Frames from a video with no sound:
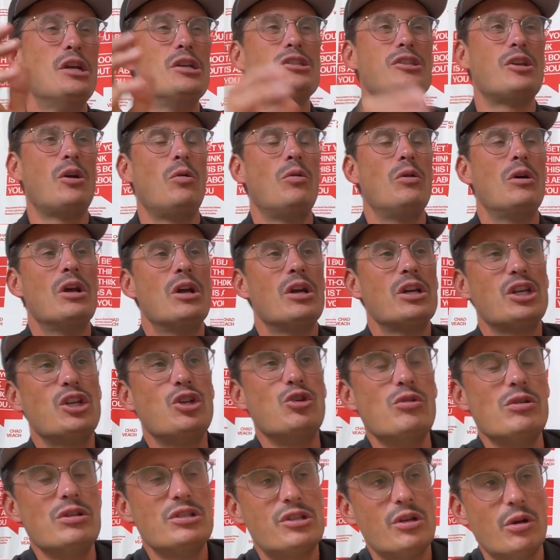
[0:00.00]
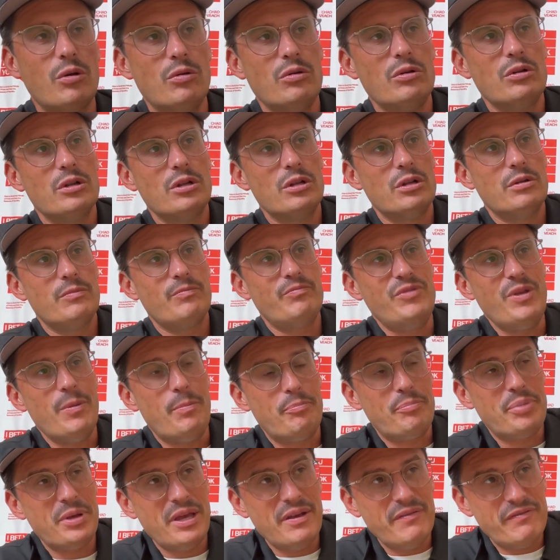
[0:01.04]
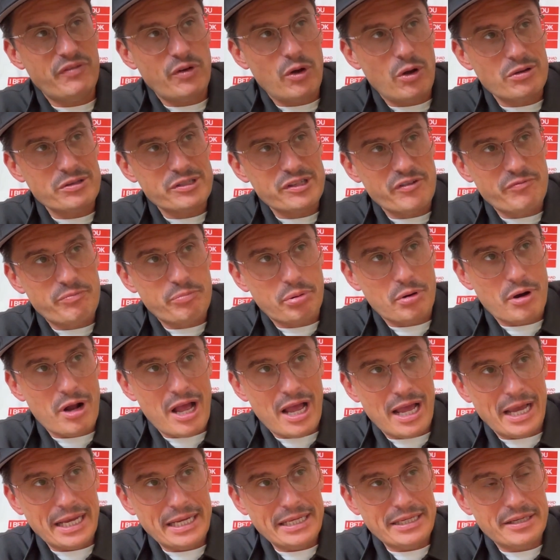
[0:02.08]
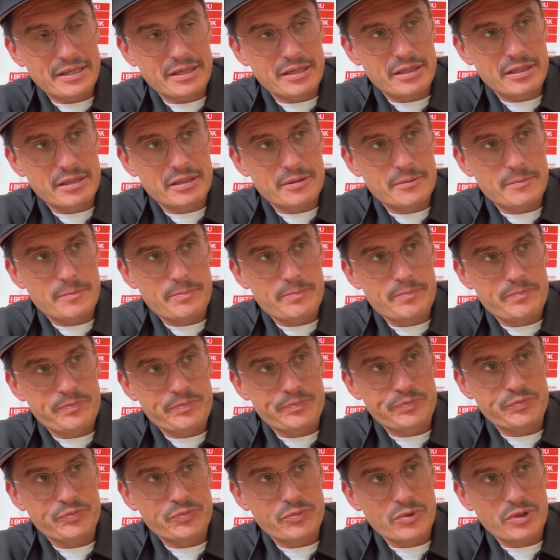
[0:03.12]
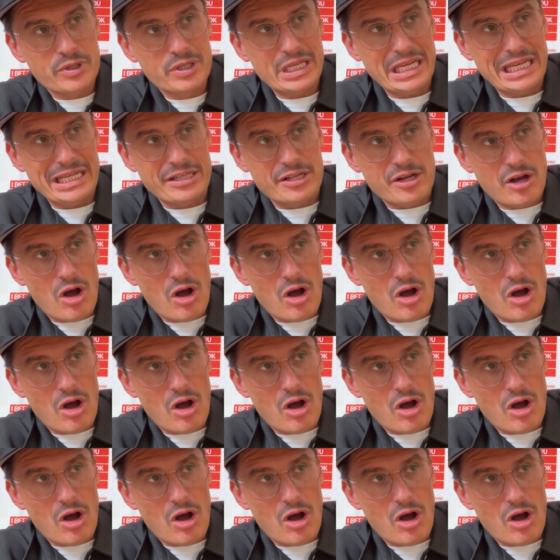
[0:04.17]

So the pitfalls of pride in